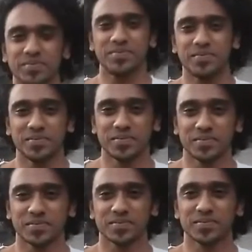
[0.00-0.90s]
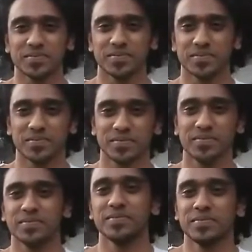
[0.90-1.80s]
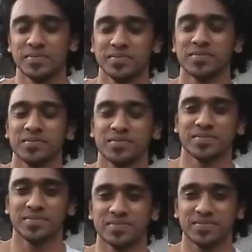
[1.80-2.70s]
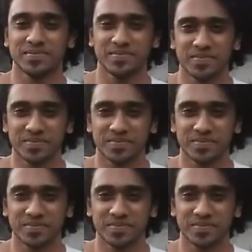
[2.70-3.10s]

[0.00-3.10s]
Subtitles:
The person shown says nothing.